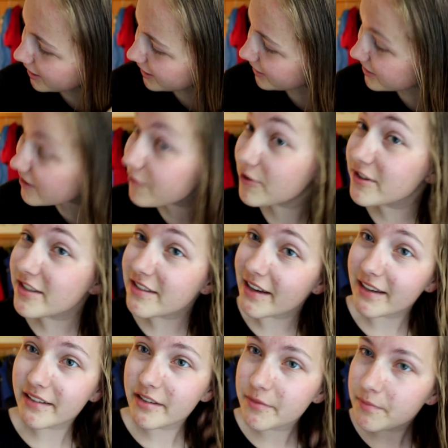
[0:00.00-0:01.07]
in a different
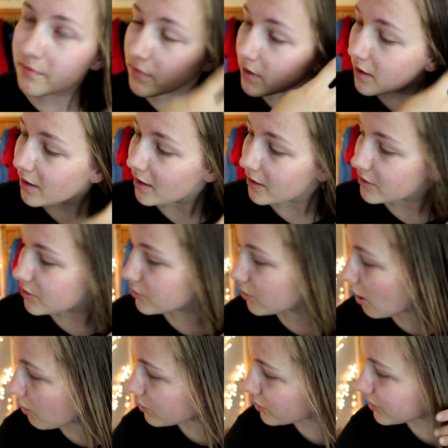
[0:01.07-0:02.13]
state to
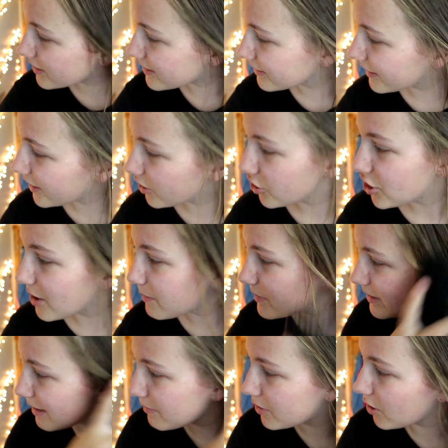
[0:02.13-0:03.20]
go to this leadership
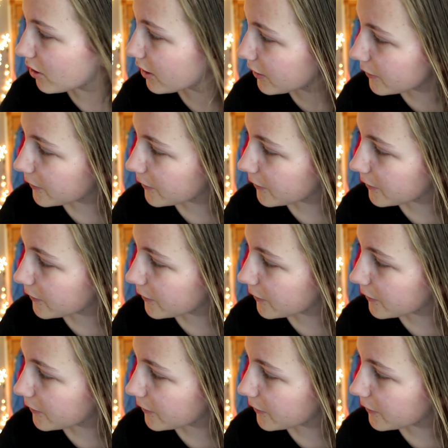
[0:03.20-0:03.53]
seminar